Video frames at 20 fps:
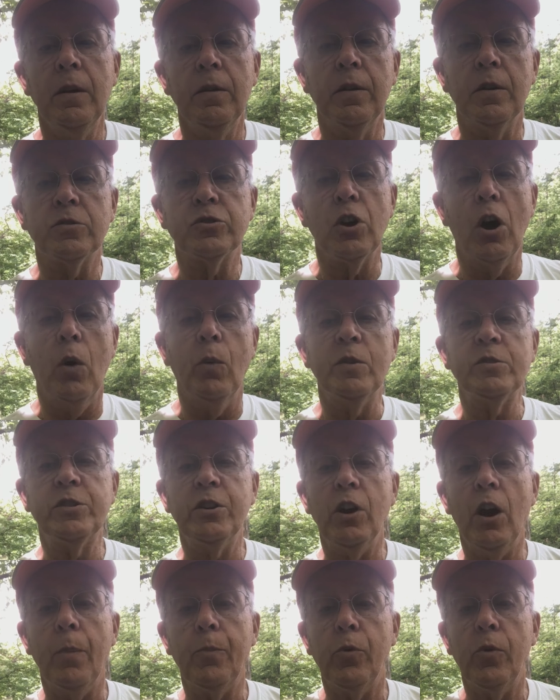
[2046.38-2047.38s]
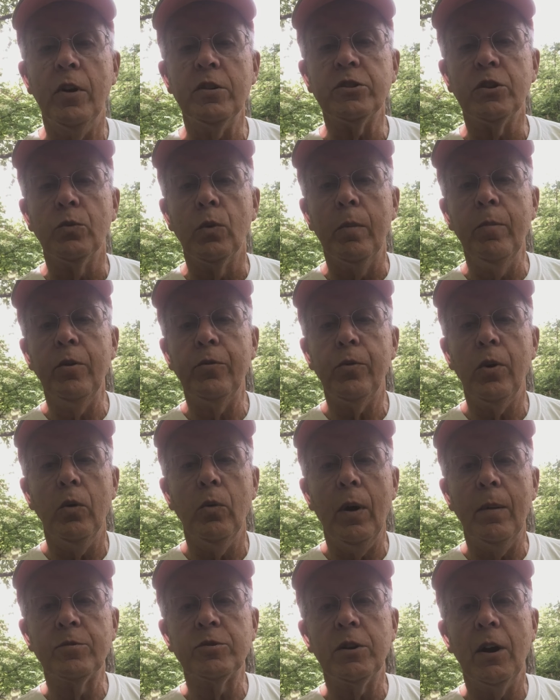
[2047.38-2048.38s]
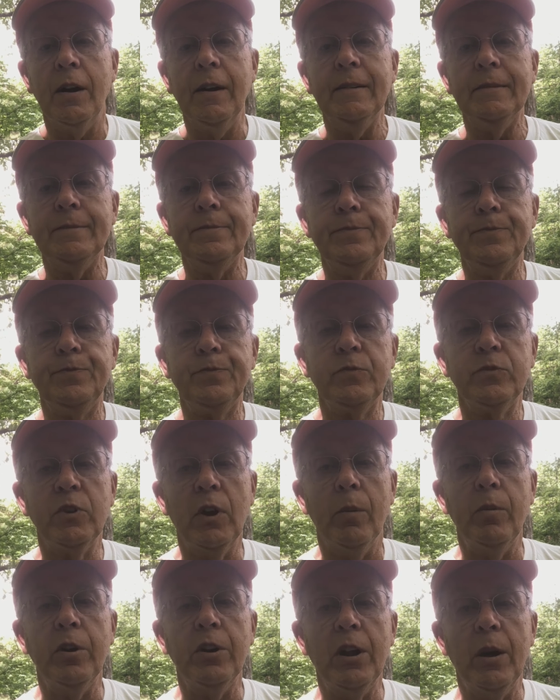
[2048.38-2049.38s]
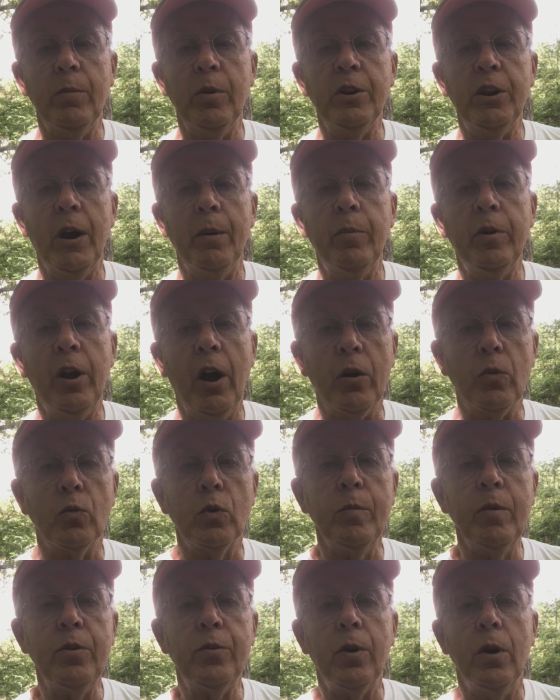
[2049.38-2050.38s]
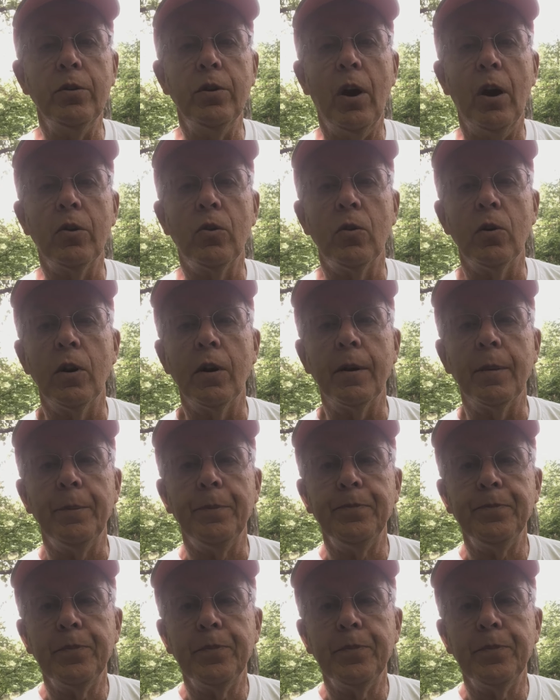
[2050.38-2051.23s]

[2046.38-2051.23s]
There's always the Operation Ruby Throat website, www.rubythroat.org,